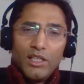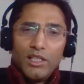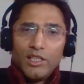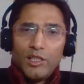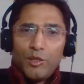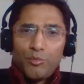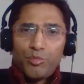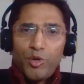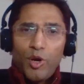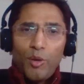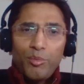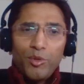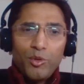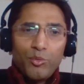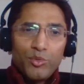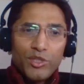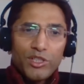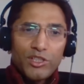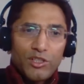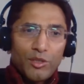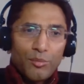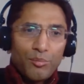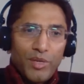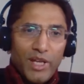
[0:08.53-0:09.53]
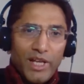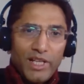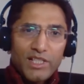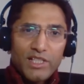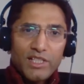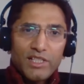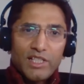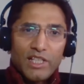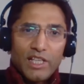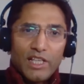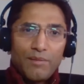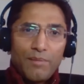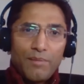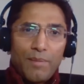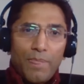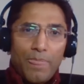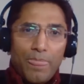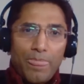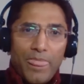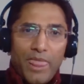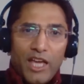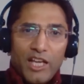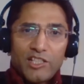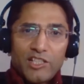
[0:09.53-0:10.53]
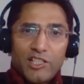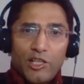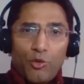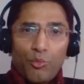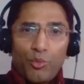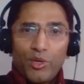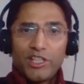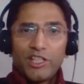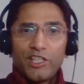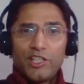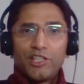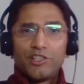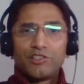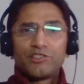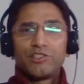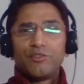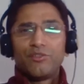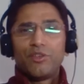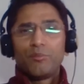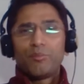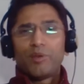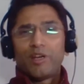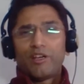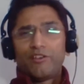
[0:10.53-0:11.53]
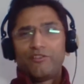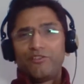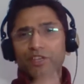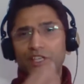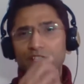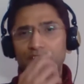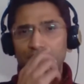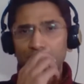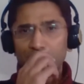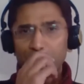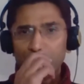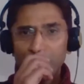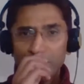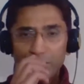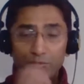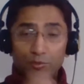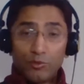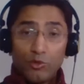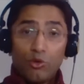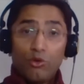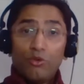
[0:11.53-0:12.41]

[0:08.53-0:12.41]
The problem with complexity is that whether you're driven by features